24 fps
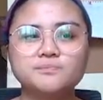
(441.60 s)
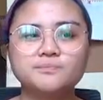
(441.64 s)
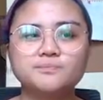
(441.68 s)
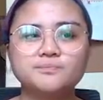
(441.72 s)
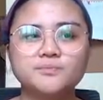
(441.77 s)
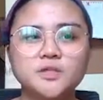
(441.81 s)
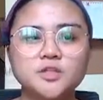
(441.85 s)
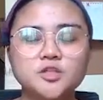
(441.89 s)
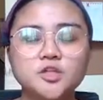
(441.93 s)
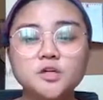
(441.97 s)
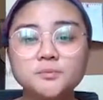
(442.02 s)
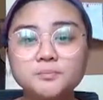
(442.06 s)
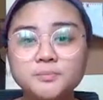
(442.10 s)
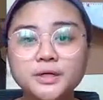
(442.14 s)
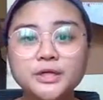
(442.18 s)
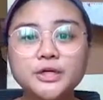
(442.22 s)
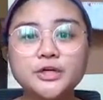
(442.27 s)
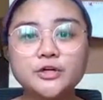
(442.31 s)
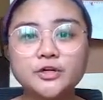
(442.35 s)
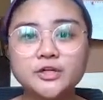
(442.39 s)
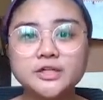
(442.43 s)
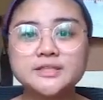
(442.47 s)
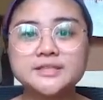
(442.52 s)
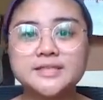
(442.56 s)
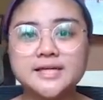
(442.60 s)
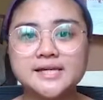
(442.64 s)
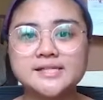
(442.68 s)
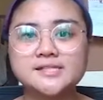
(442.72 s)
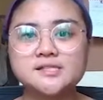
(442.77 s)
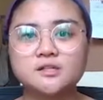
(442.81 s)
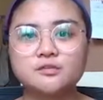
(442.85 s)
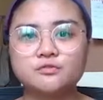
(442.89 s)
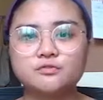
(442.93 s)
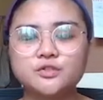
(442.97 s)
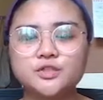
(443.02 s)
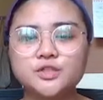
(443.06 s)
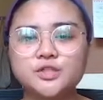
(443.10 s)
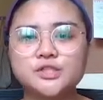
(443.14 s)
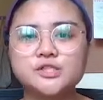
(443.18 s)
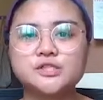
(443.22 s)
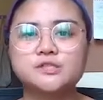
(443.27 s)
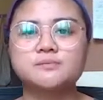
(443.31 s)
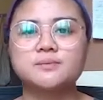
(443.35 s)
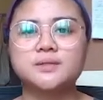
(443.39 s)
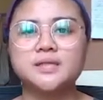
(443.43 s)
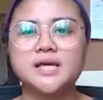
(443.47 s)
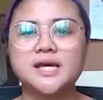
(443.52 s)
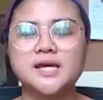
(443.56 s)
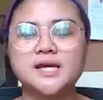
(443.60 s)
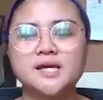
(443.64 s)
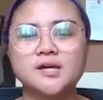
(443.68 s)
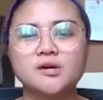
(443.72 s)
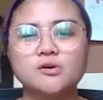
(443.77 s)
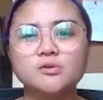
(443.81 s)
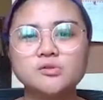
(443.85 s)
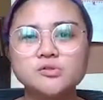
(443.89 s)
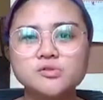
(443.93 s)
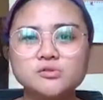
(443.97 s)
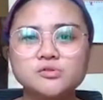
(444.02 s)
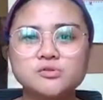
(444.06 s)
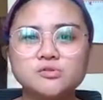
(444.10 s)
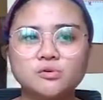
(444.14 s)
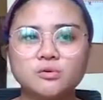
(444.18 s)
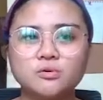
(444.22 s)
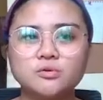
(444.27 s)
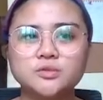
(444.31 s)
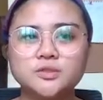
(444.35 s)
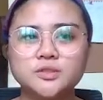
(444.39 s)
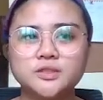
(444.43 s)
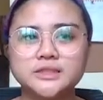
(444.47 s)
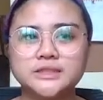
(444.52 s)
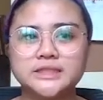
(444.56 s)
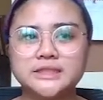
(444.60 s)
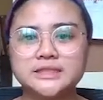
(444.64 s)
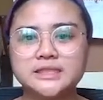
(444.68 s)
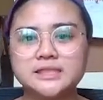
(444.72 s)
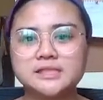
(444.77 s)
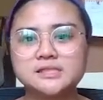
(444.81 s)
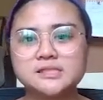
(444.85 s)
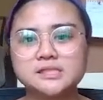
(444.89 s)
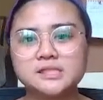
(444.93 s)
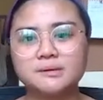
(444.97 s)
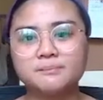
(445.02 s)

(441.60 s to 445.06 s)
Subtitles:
did not prioritize at first, but I also told her that it's